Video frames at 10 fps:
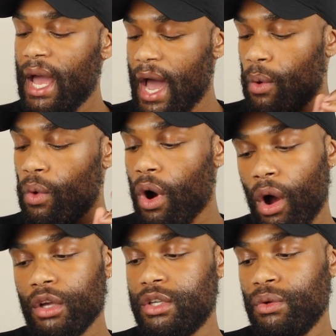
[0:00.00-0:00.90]
I will
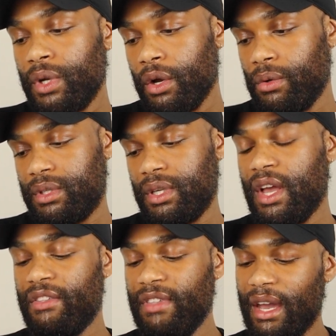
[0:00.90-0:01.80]
also note
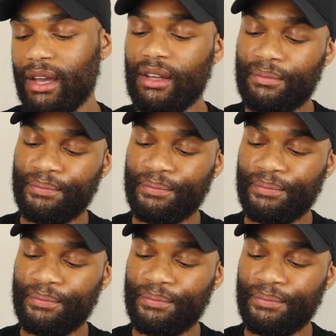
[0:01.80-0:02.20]
that